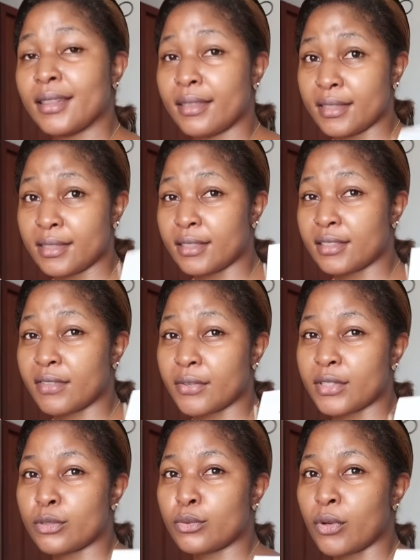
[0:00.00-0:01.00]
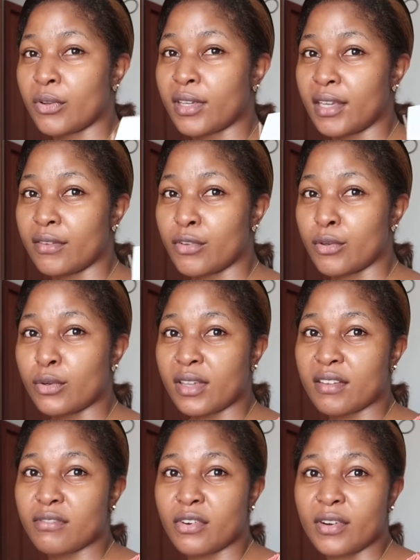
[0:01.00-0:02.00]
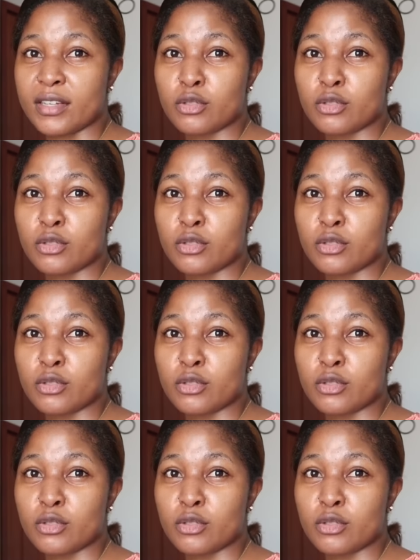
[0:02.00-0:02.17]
This is very strong. If you're looking for a